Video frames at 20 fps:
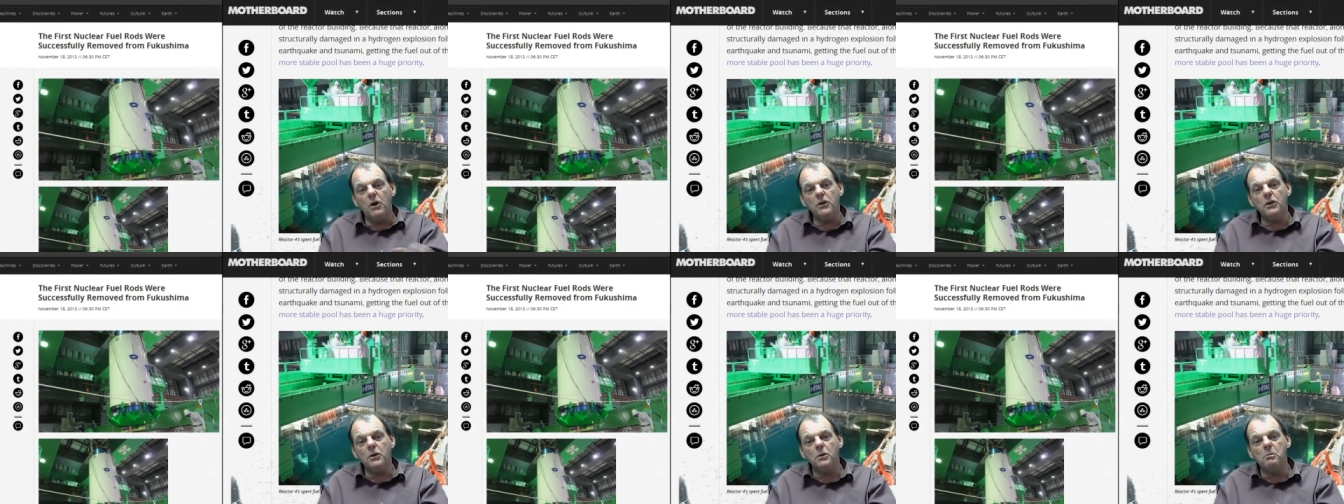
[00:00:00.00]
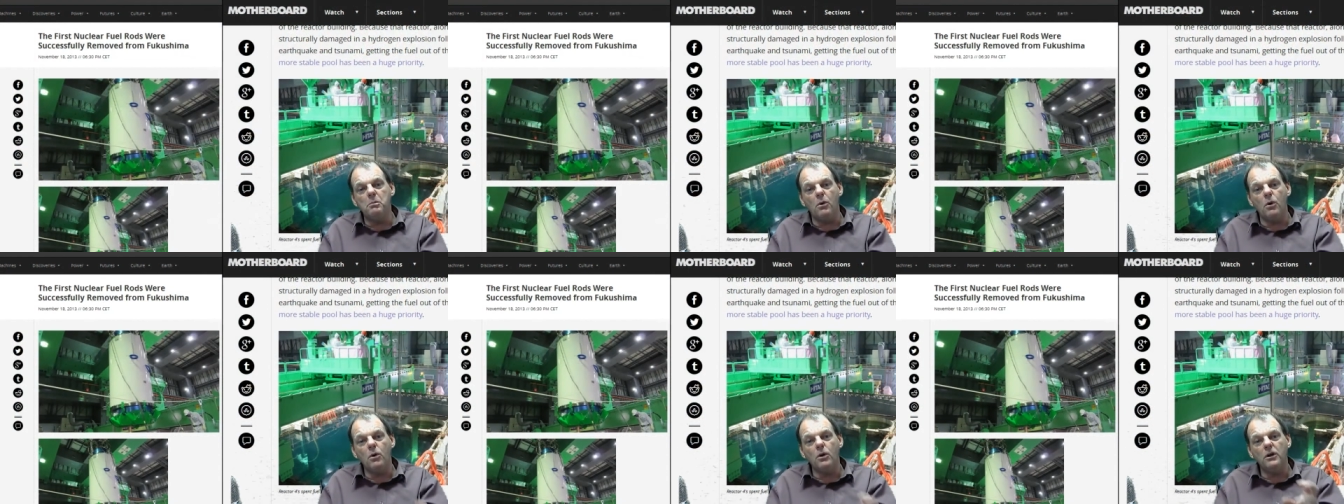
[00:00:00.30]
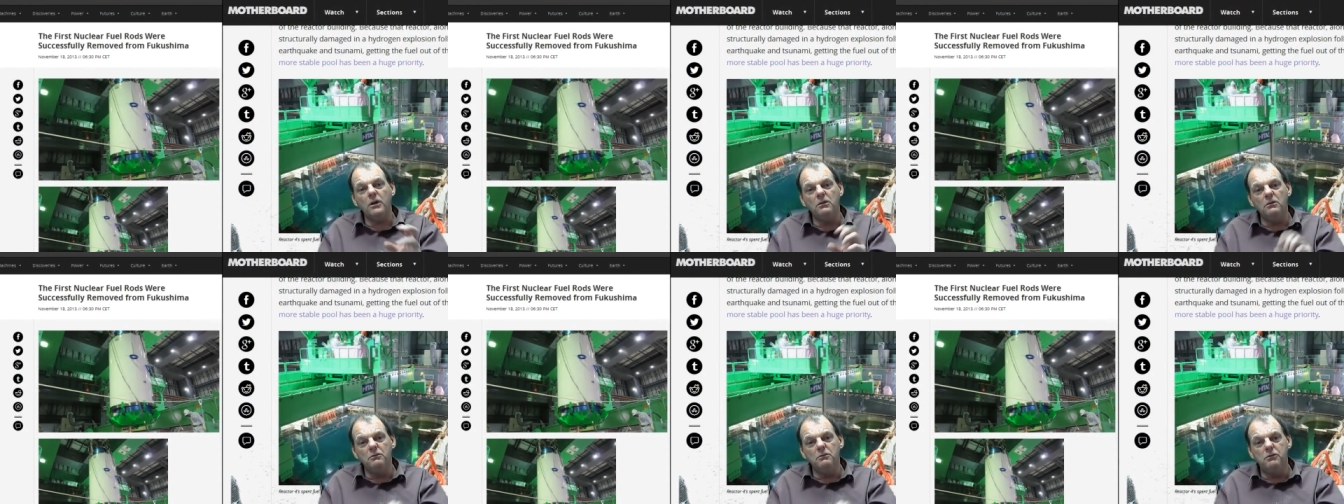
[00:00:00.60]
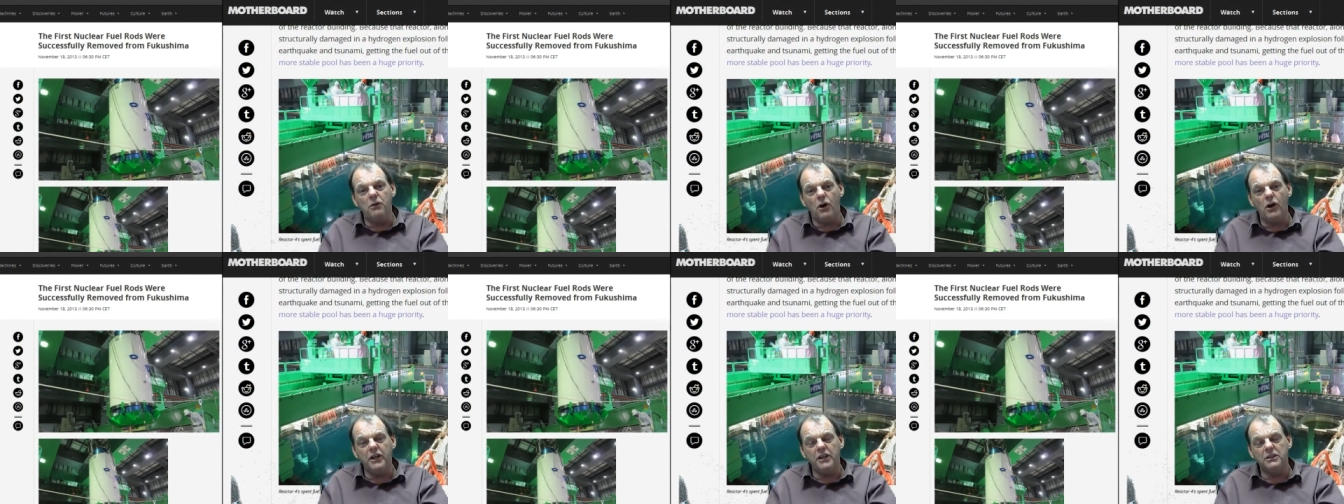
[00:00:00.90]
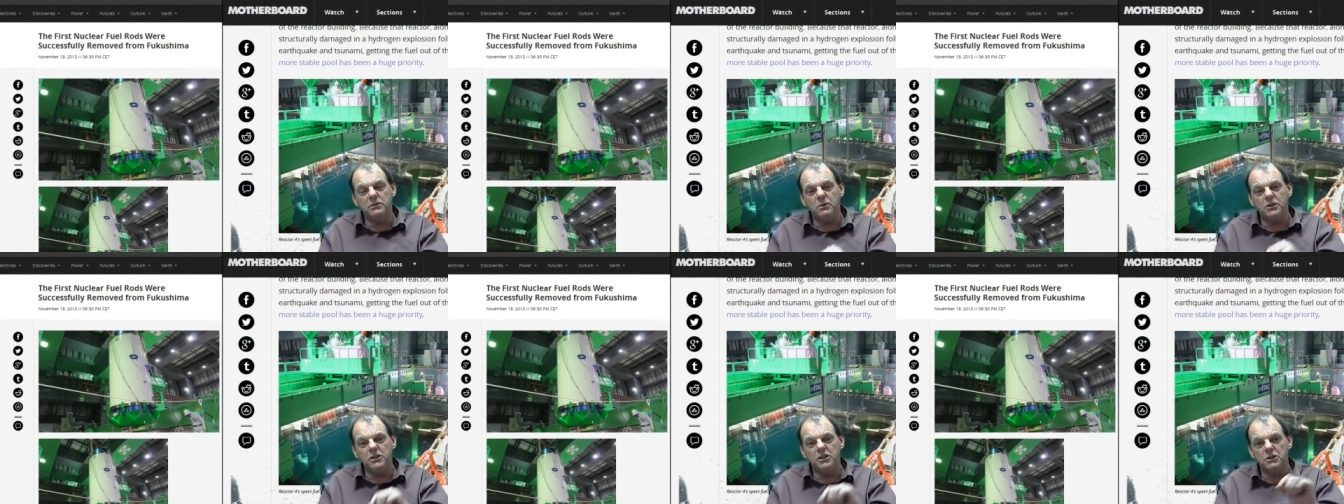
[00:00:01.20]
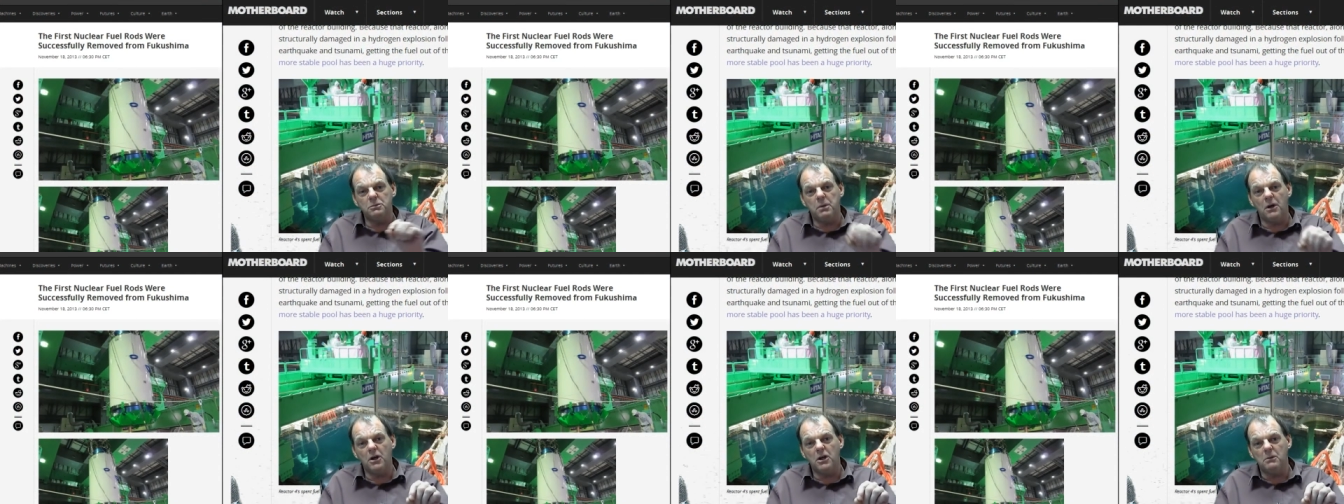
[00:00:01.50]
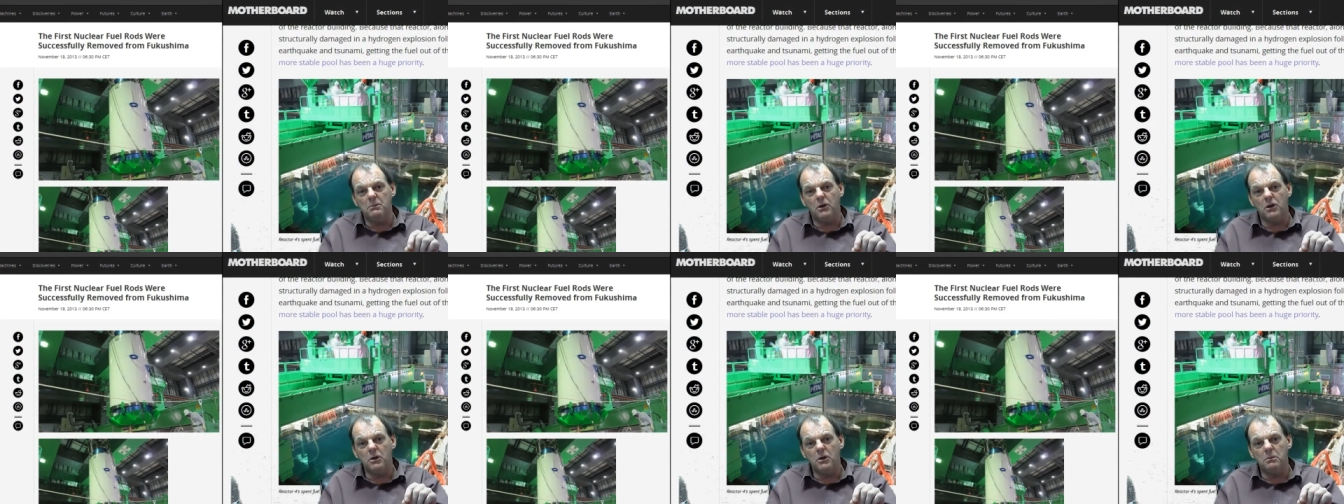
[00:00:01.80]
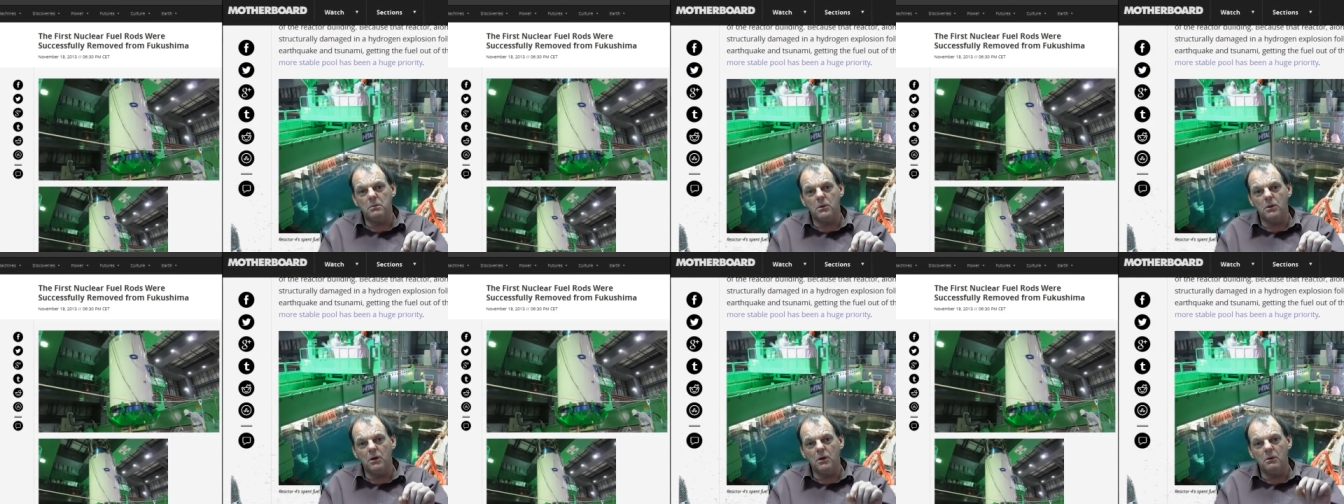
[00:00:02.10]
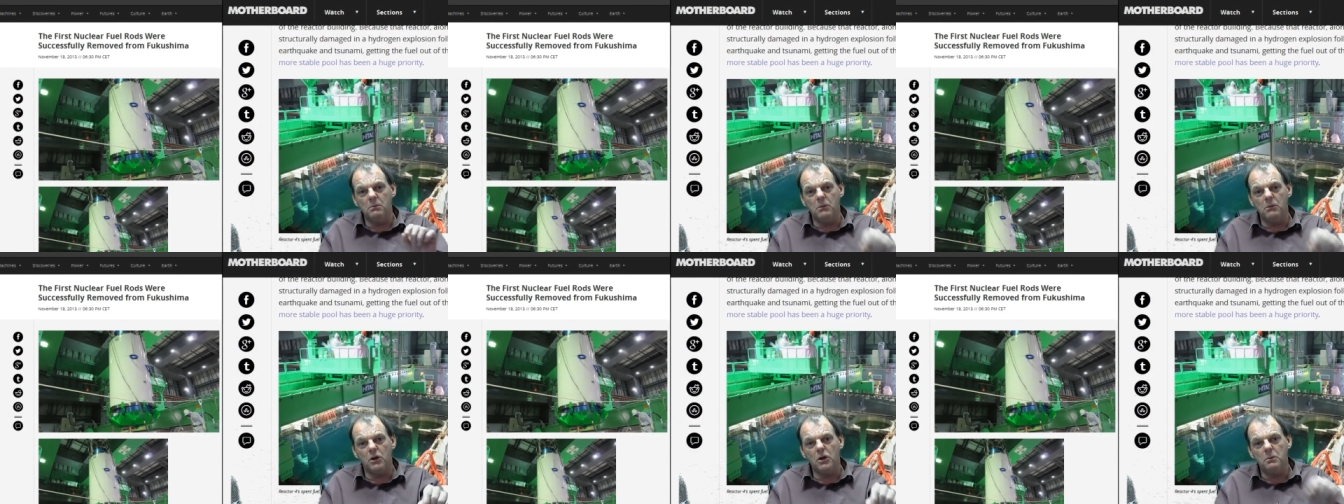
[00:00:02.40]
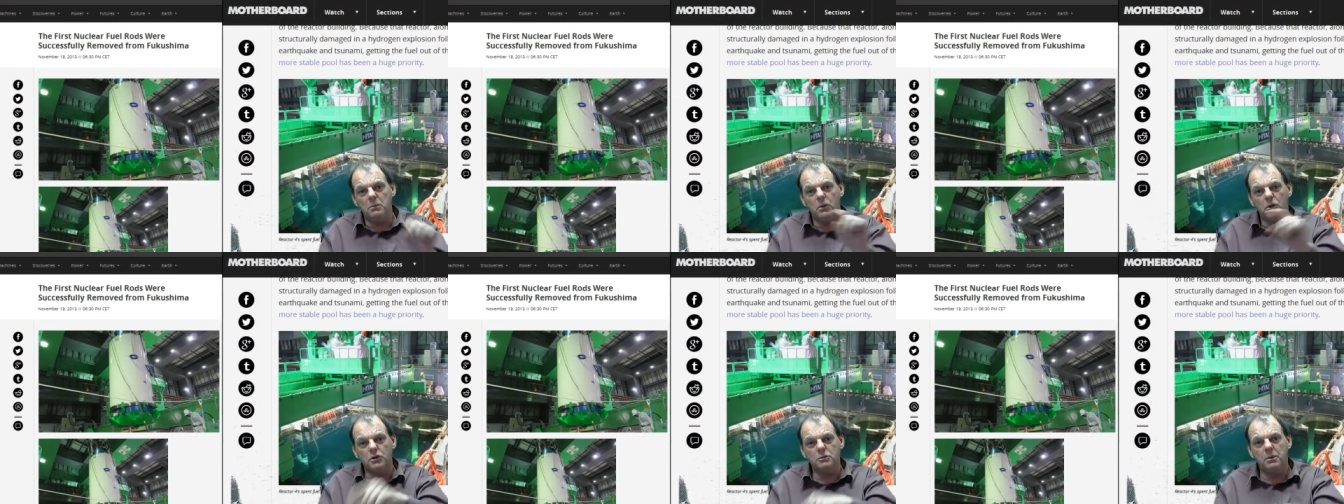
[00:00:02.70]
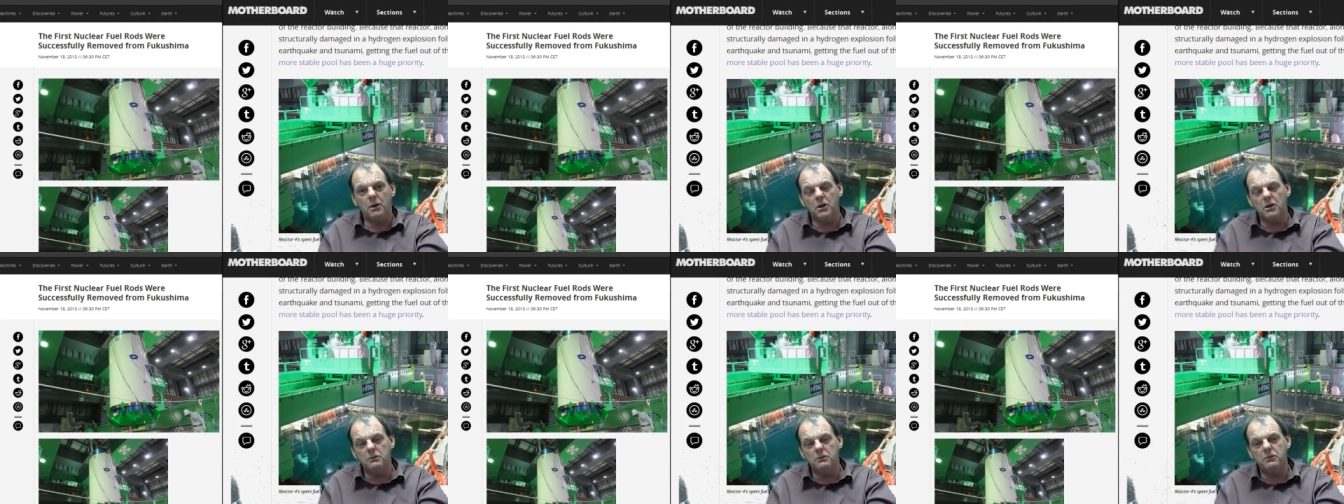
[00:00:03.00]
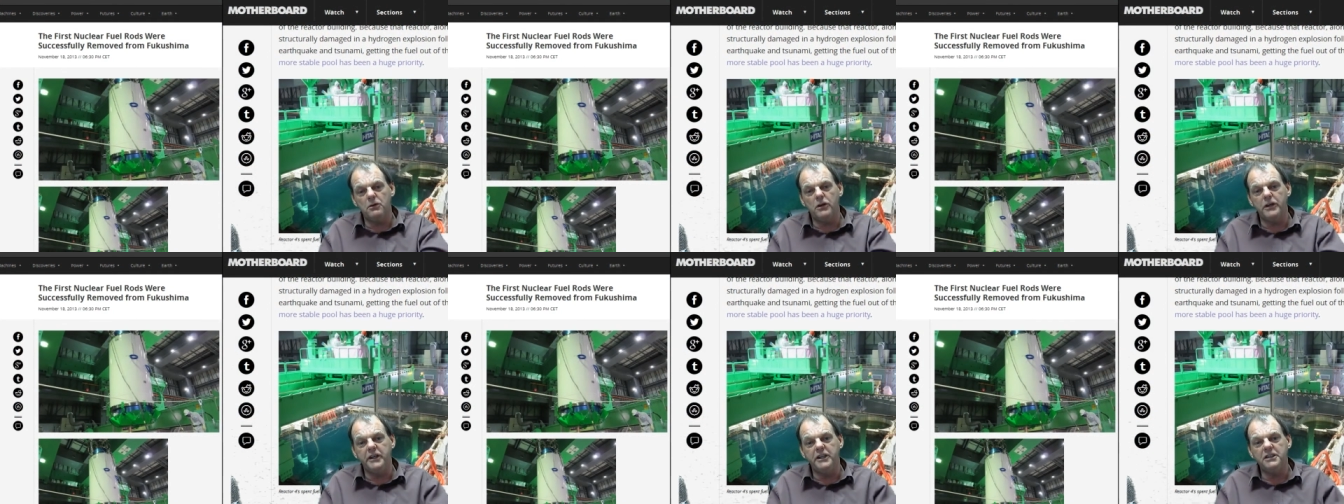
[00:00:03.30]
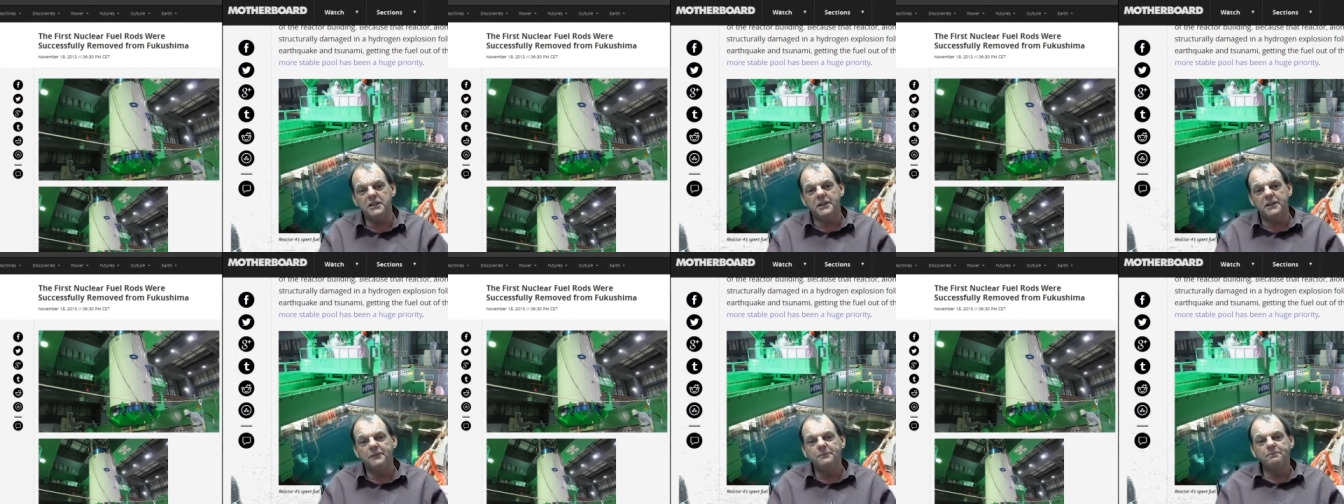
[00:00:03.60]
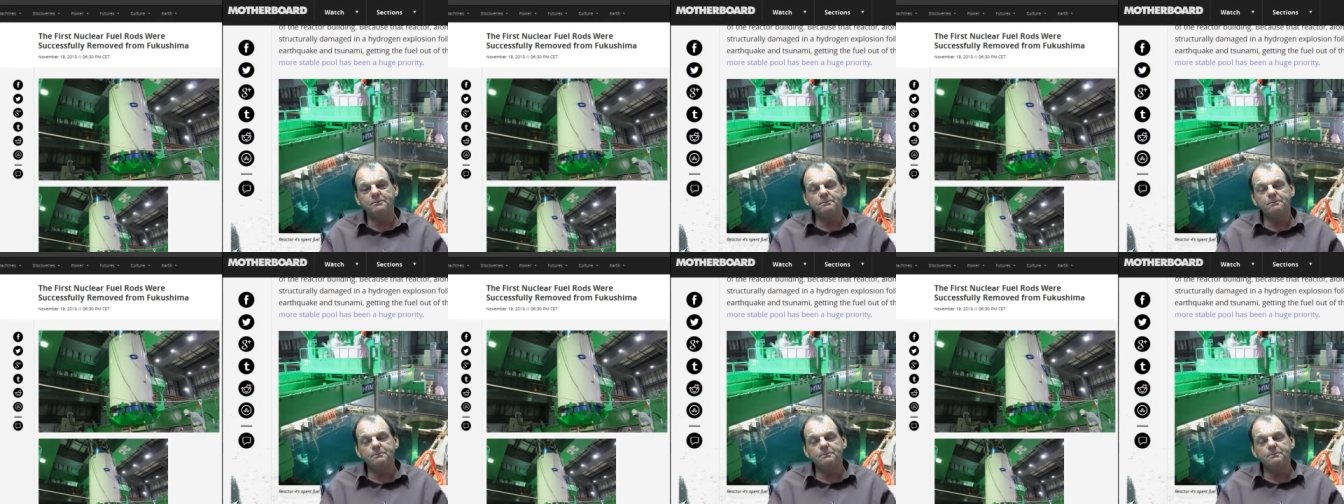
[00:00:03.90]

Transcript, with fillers: motherboard and voice, which is part of motherboard or motherboard is part of voice,